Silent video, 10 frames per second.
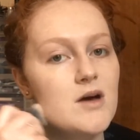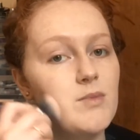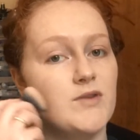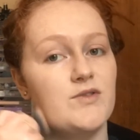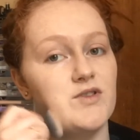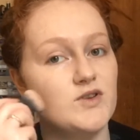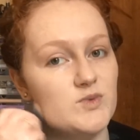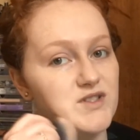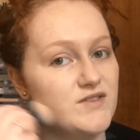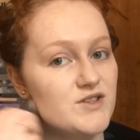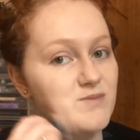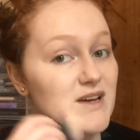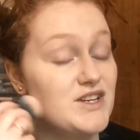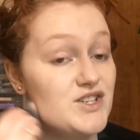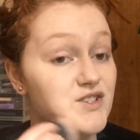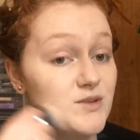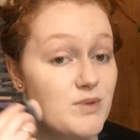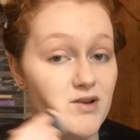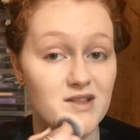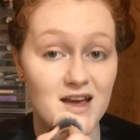Both of those ones I've just mentioned are
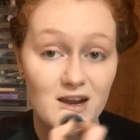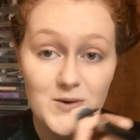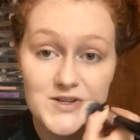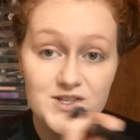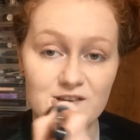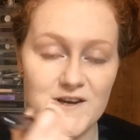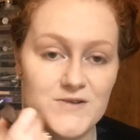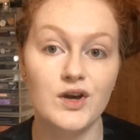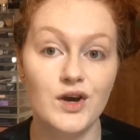both yellow undertone.